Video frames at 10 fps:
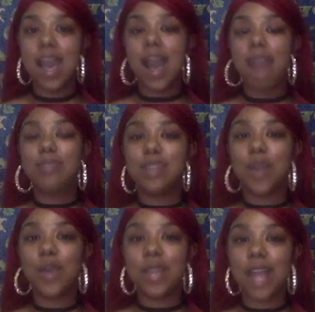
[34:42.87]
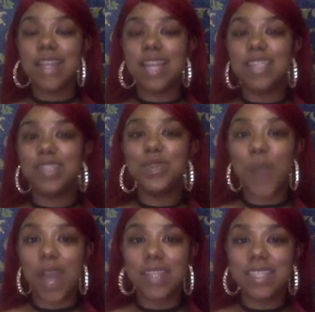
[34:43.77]
I'm so glad that you
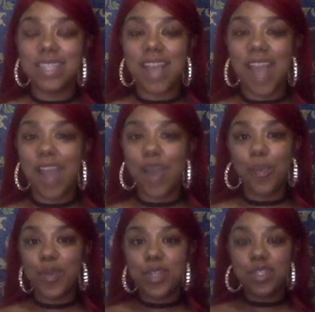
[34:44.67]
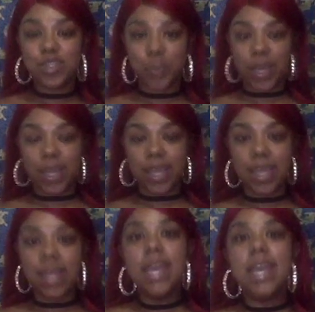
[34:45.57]
watched it. I hope you enjoyed
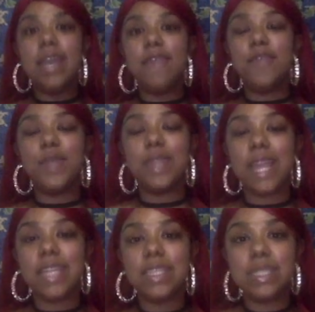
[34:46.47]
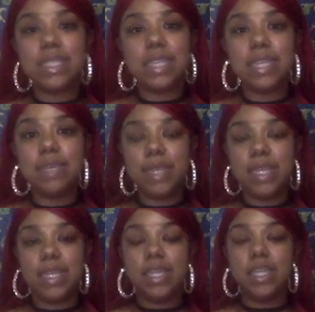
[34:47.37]
it. If you would like to see
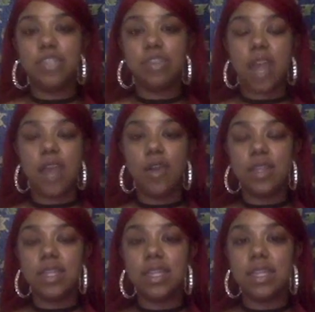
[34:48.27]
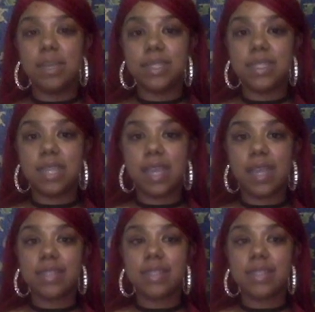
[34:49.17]
me try on the lipsticks